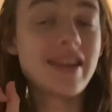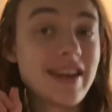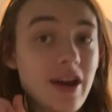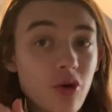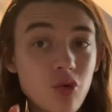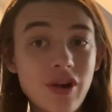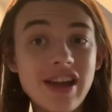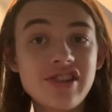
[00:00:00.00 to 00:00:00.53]
Now,
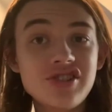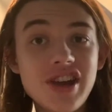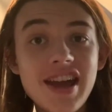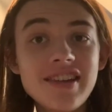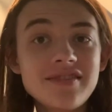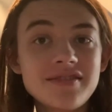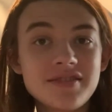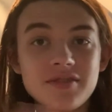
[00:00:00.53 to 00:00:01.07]
rage
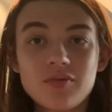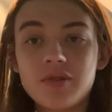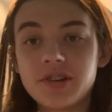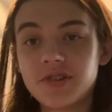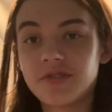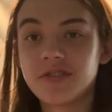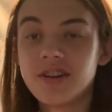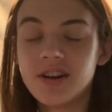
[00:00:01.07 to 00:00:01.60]
ends while you're
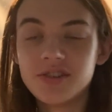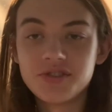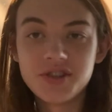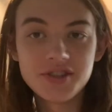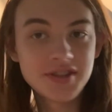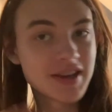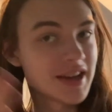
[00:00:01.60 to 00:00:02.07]
unconscious.